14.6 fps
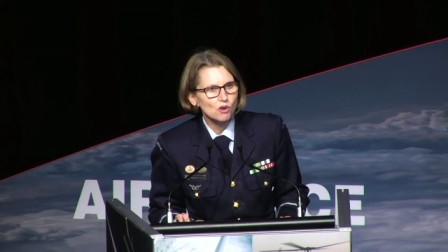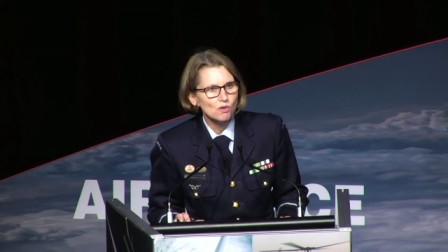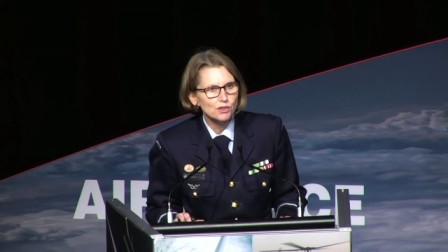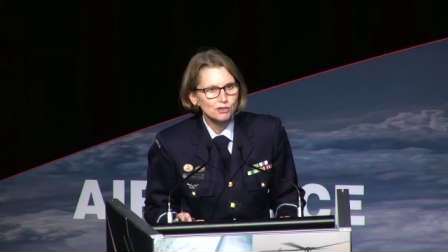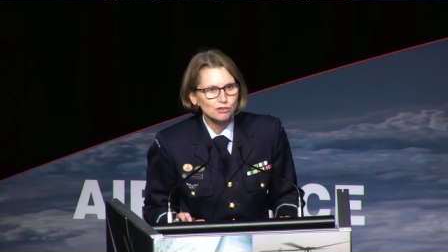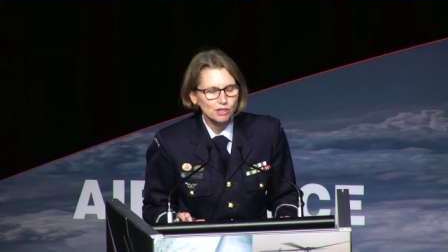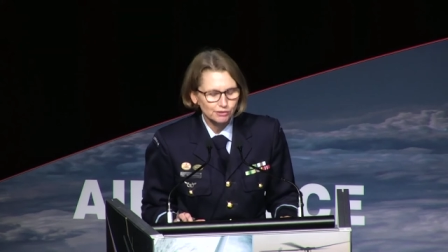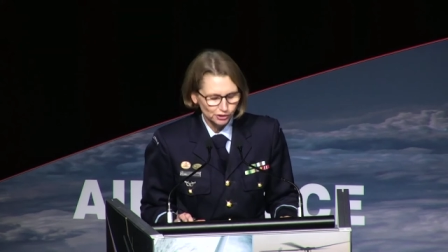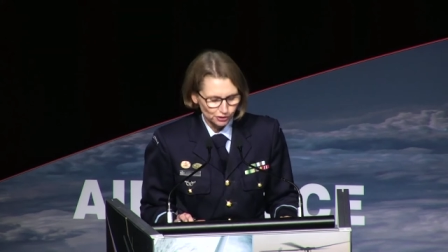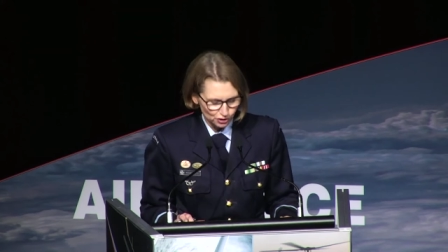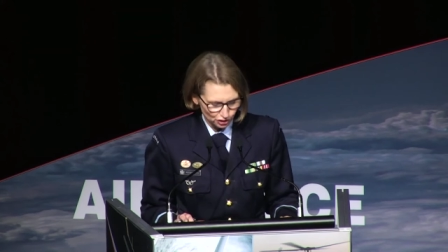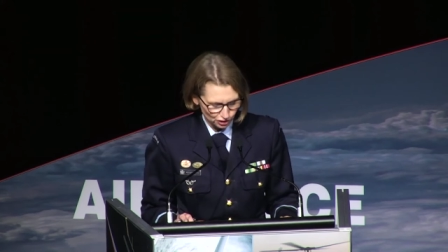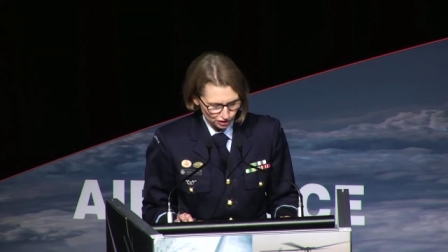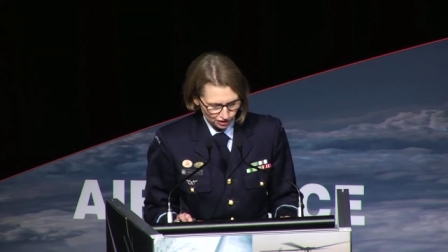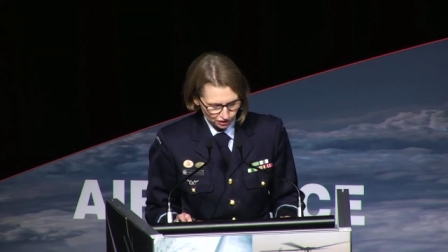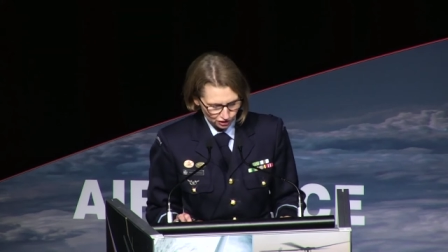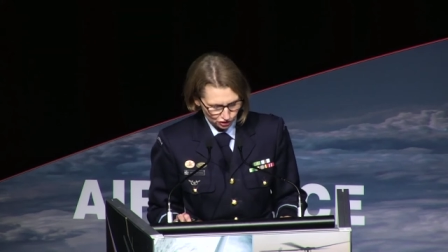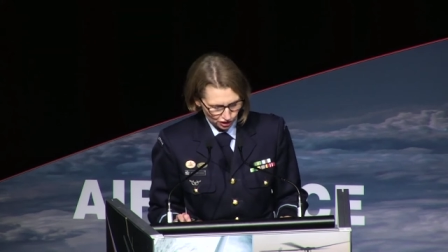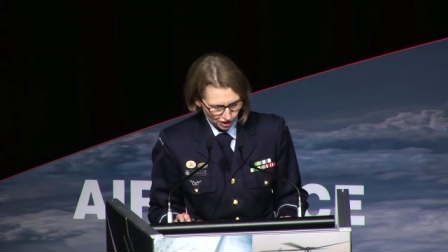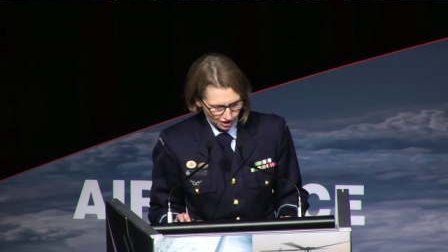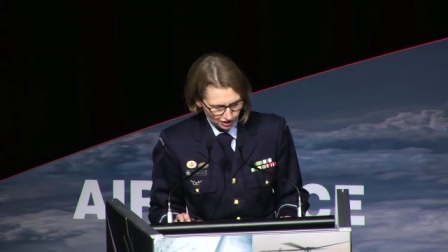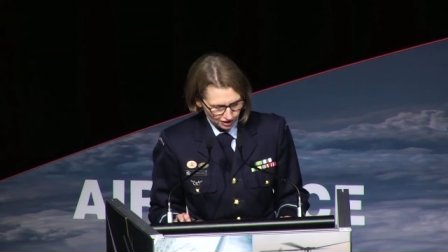a revolution in
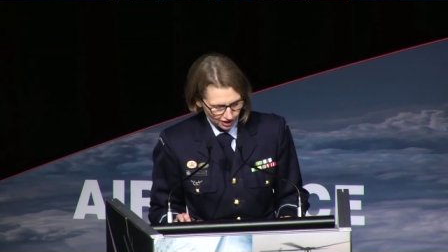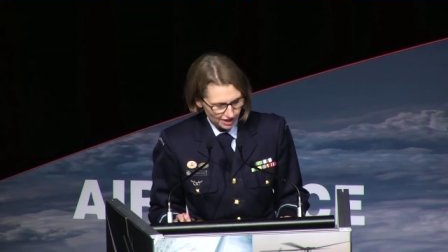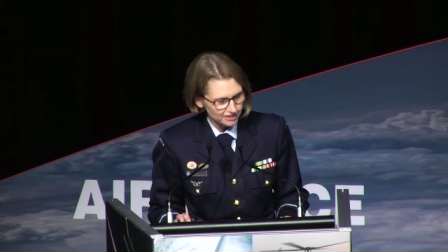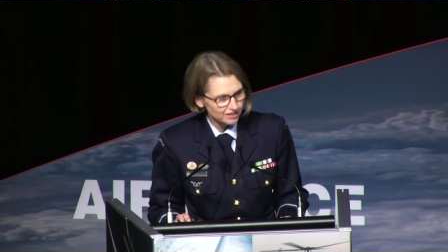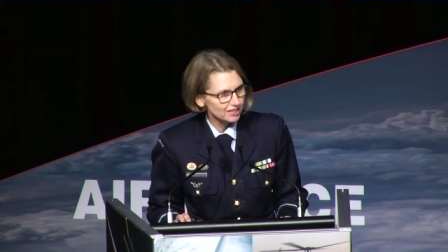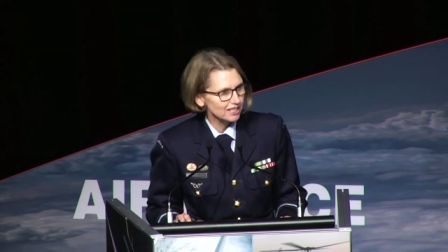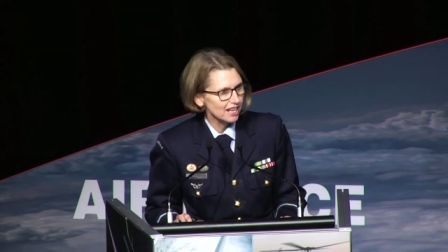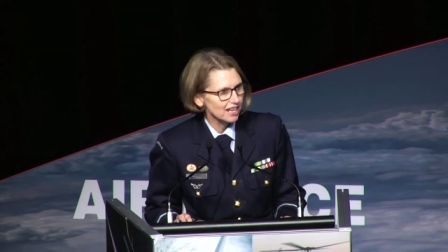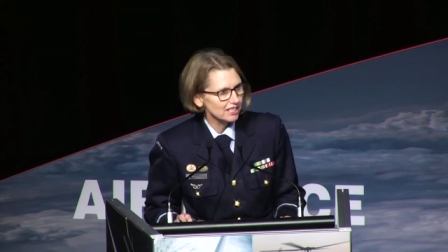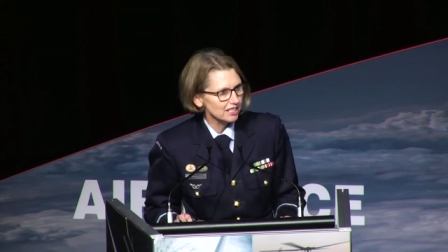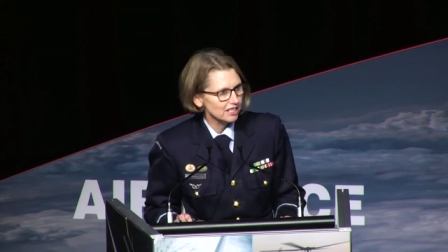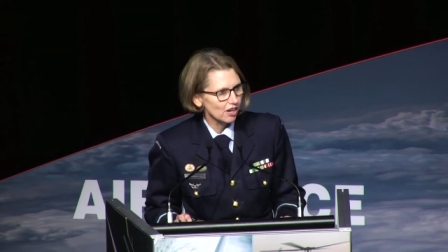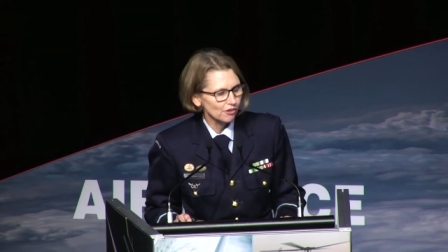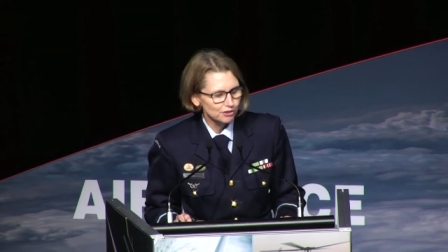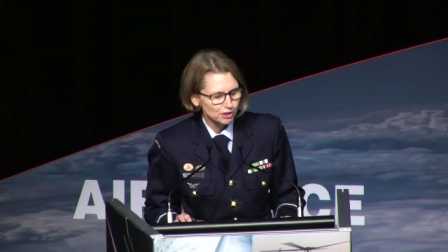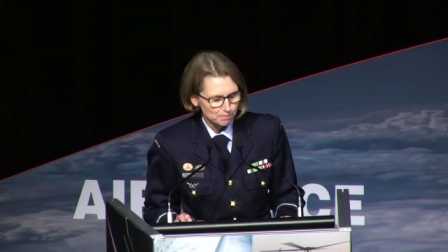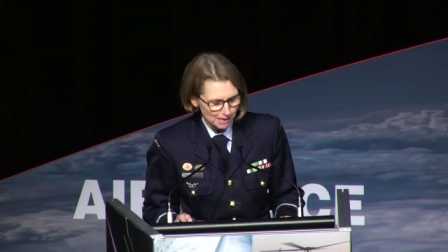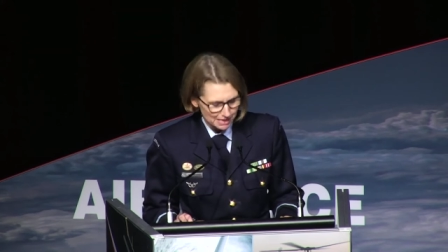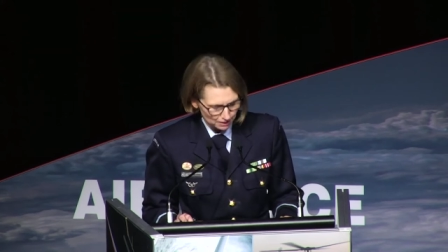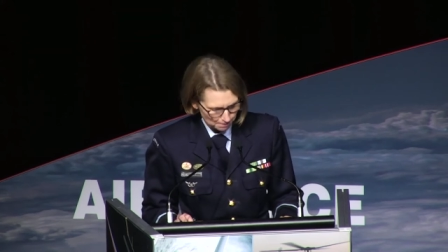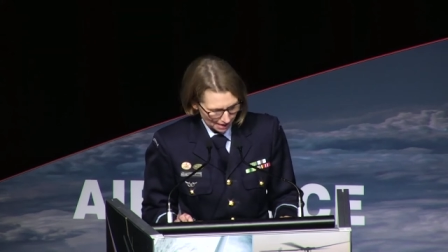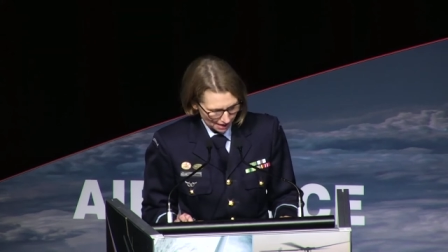Australia's understanding of
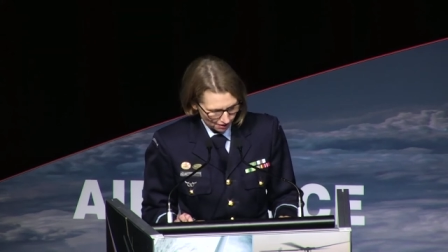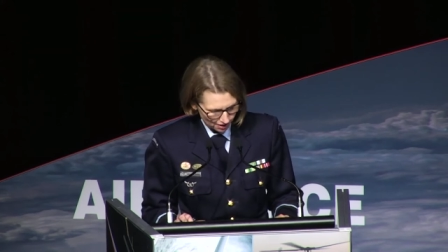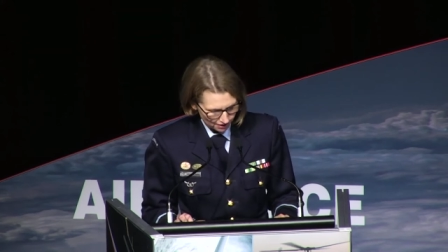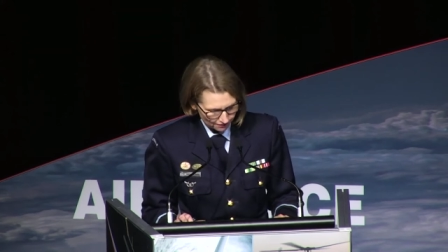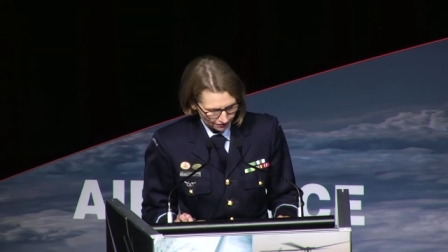space power.